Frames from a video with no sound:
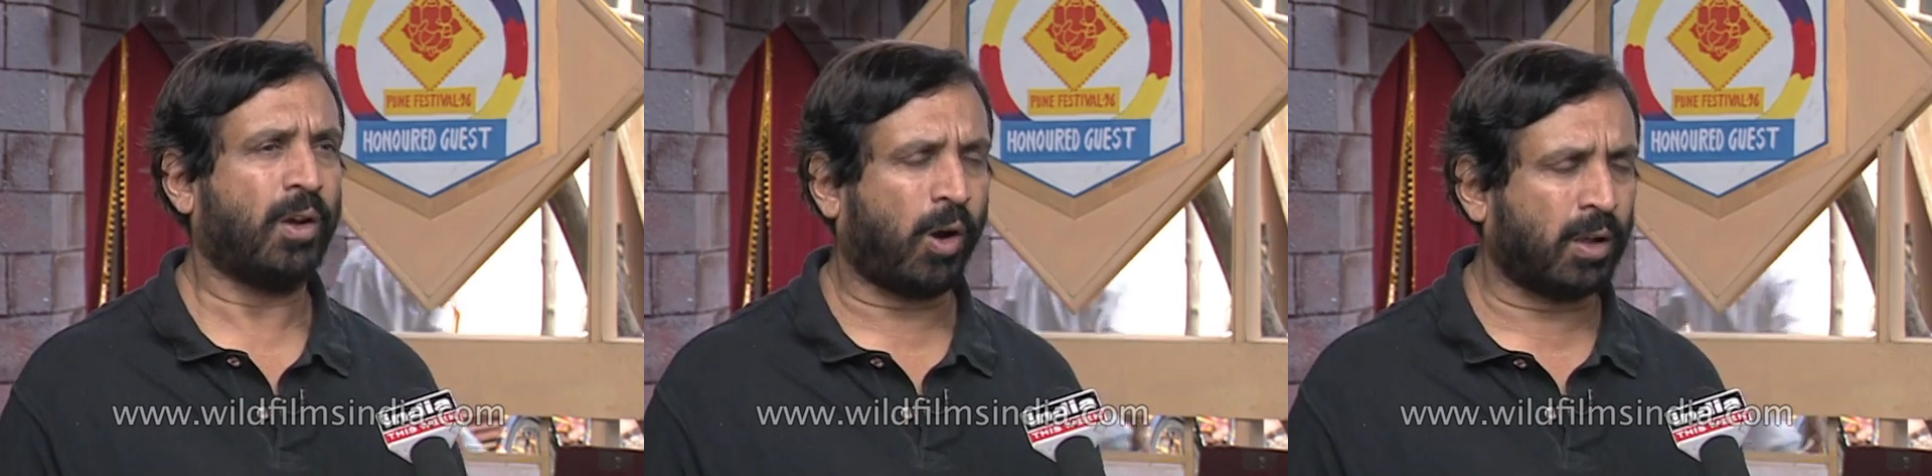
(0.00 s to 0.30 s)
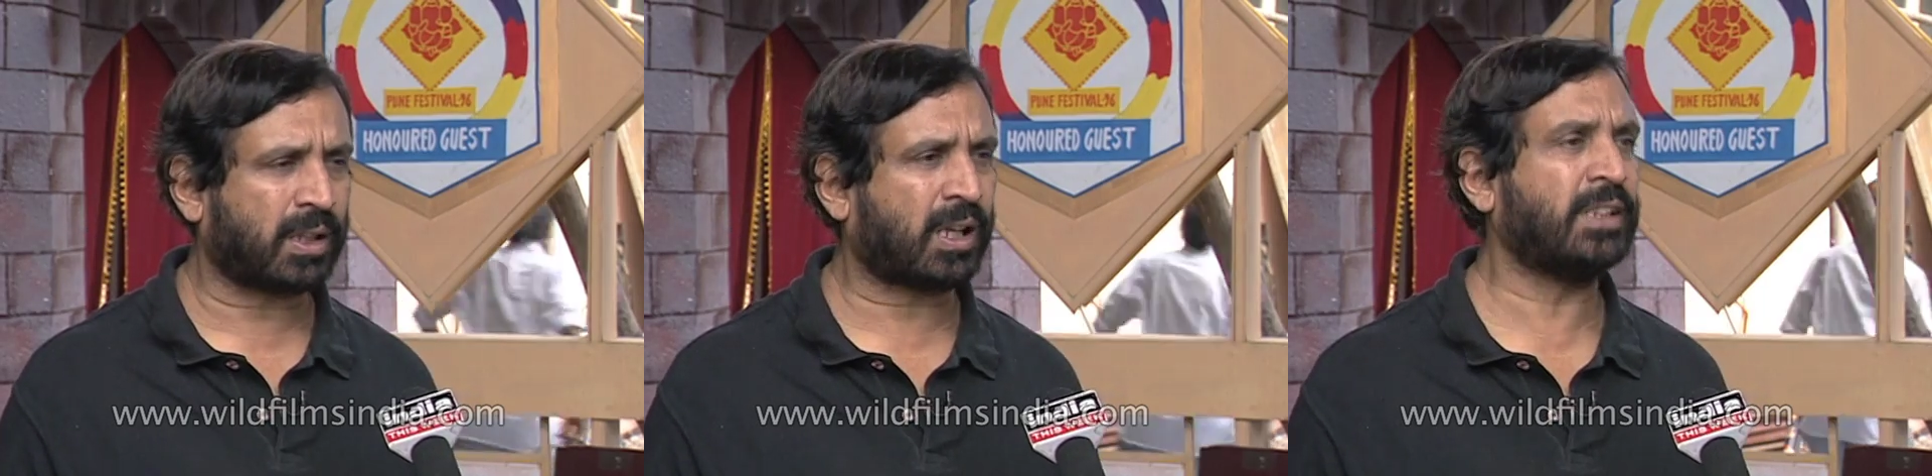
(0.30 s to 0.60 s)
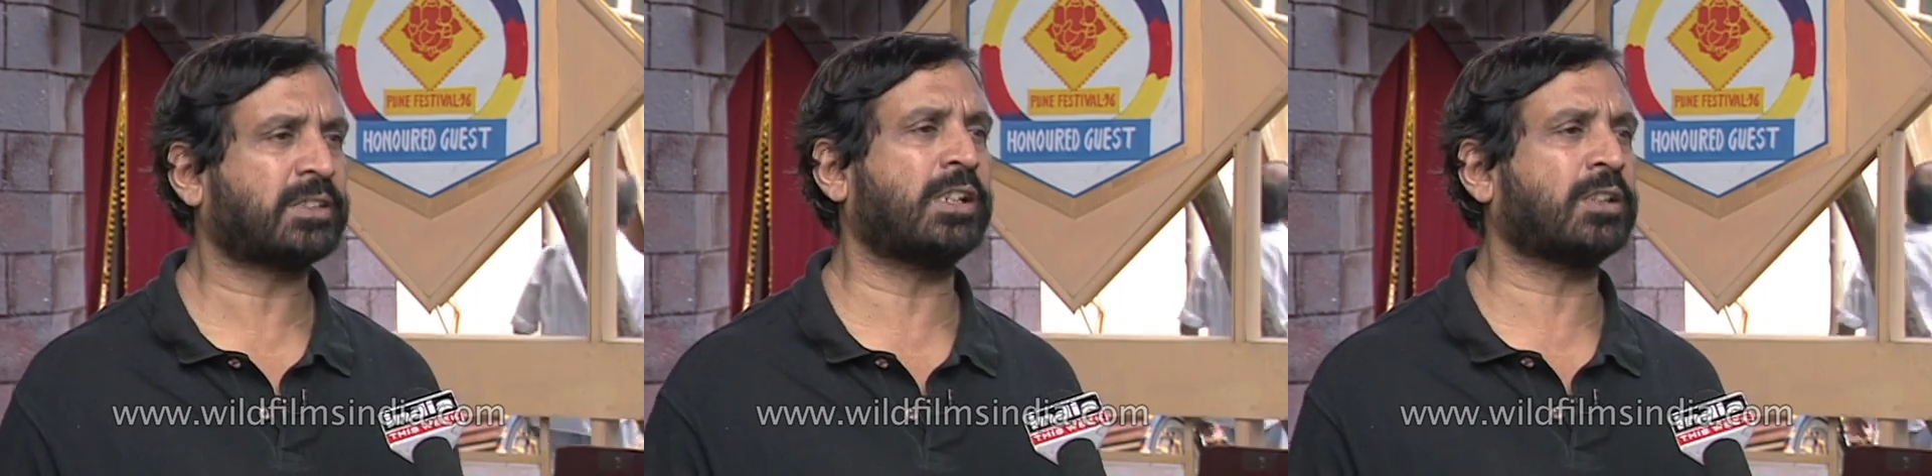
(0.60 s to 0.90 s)
all the
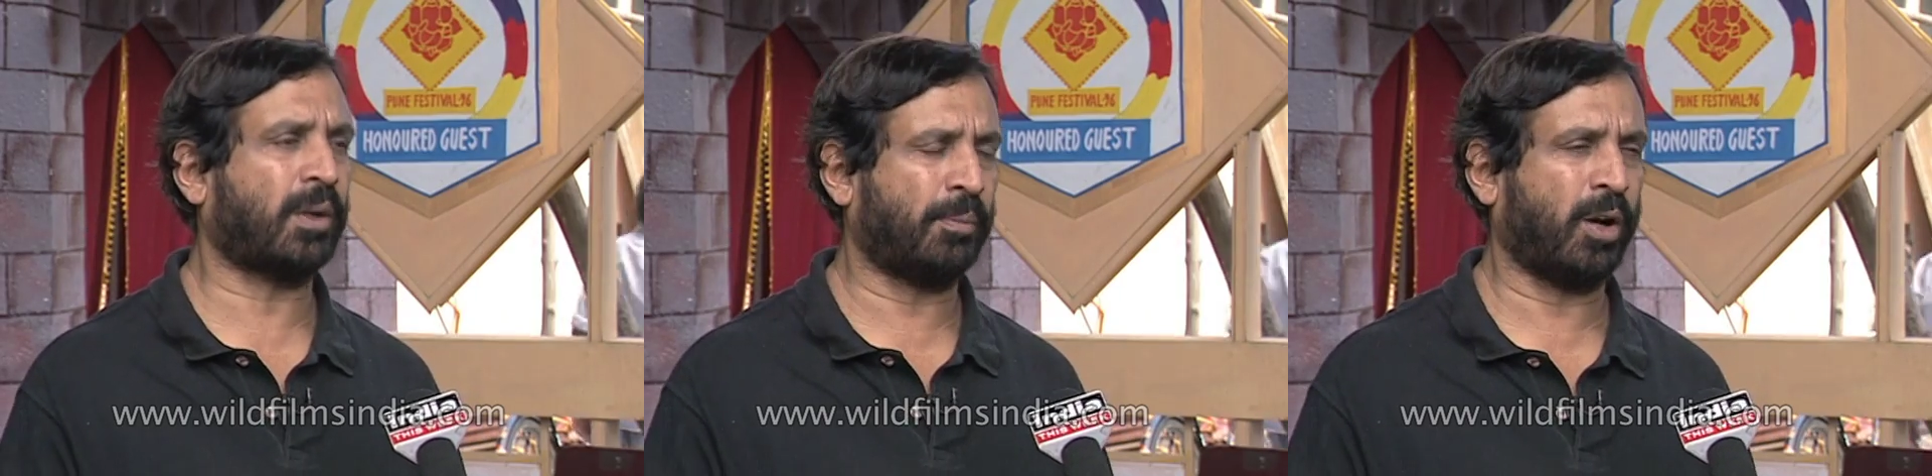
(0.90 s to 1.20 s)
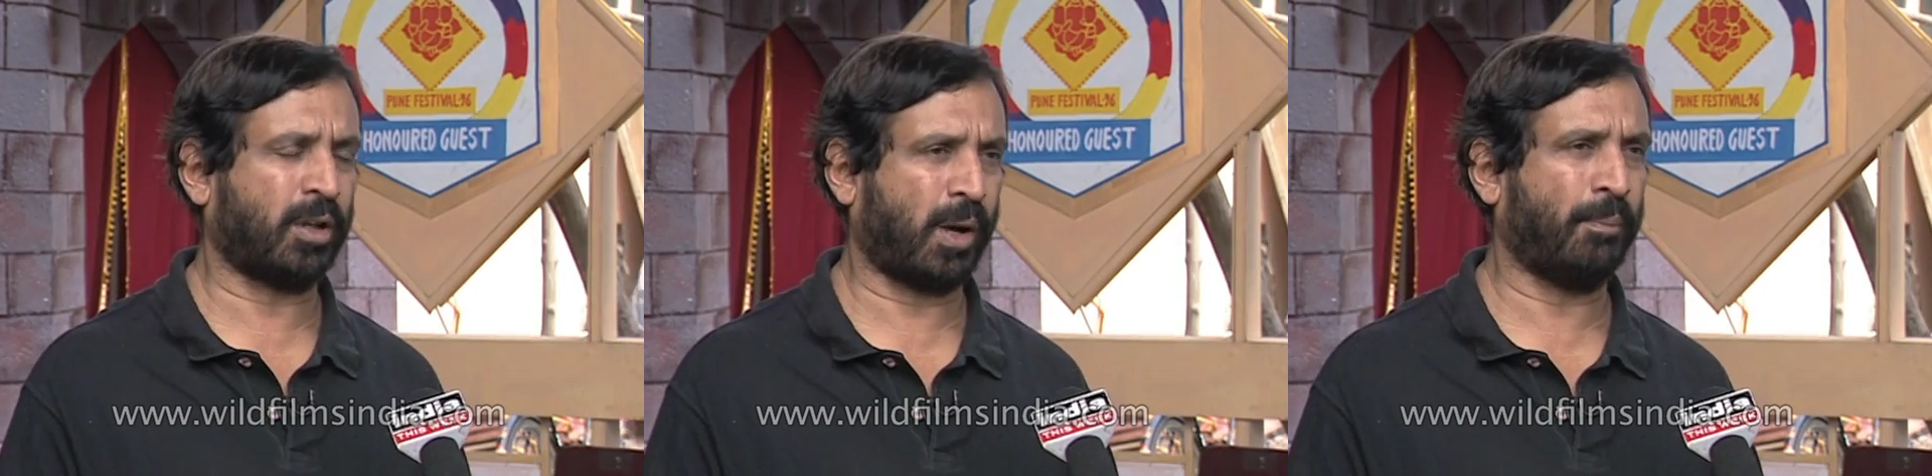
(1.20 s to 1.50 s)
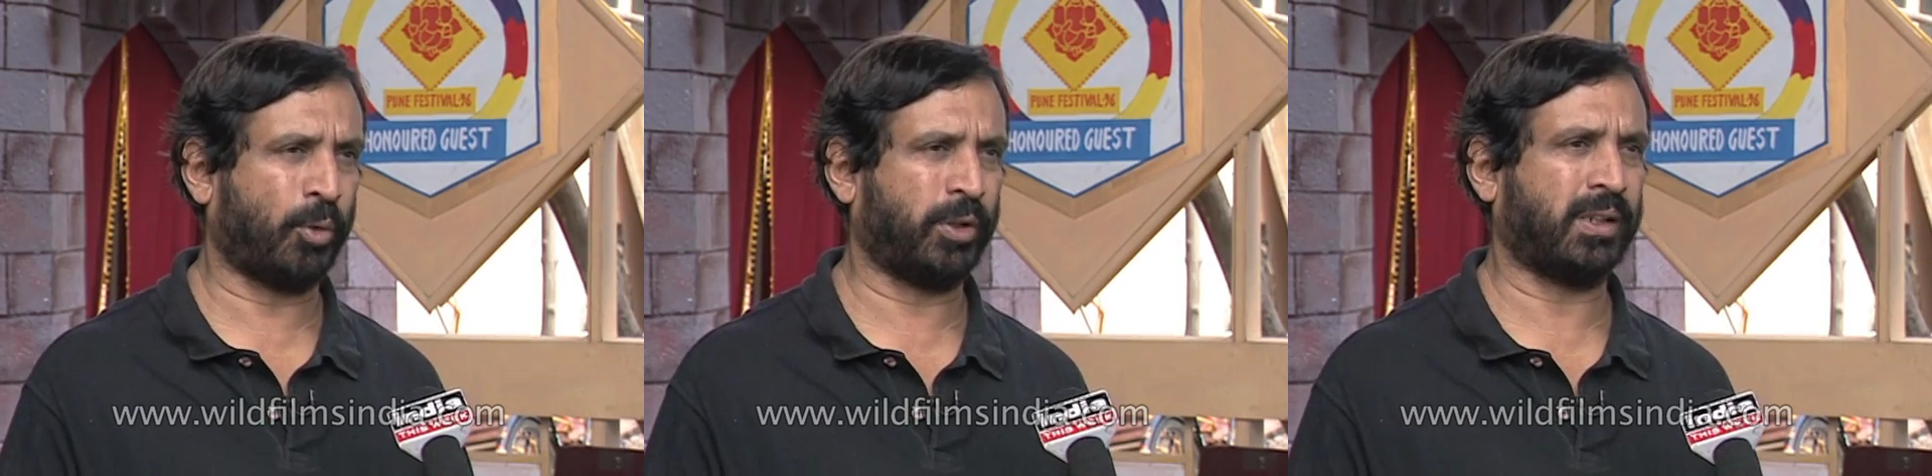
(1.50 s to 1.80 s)
cultural comp
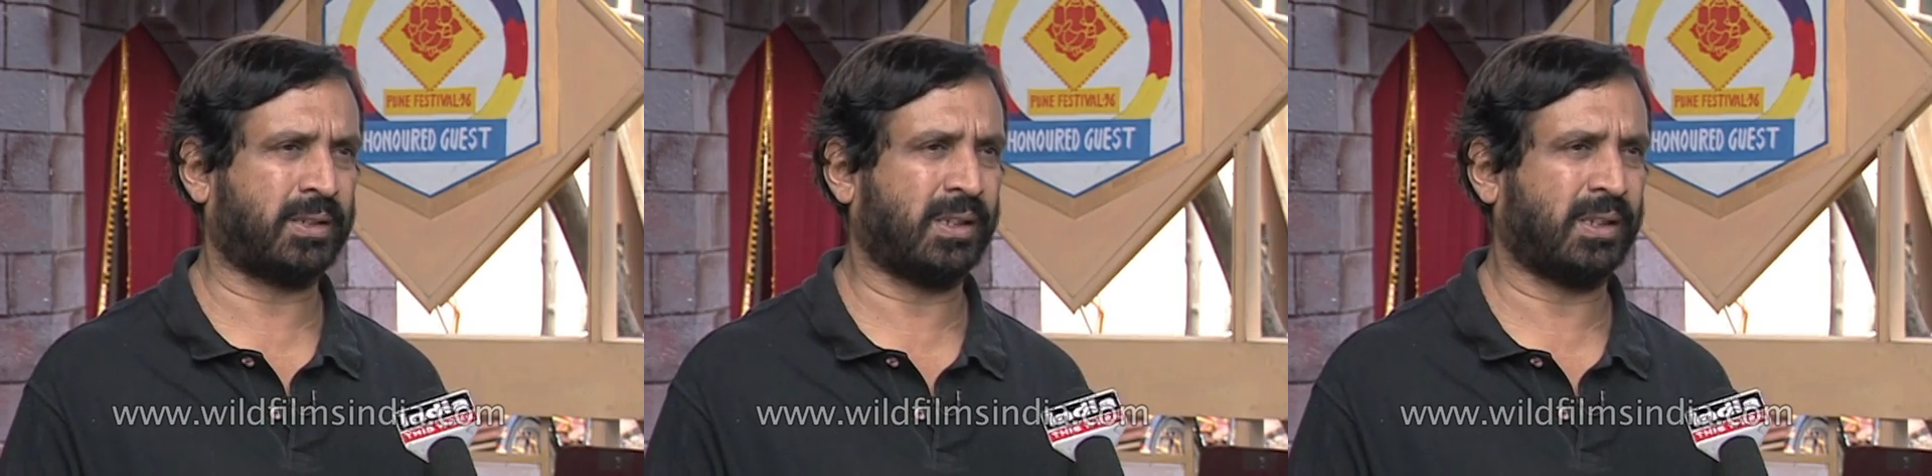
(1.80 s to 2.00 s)
component.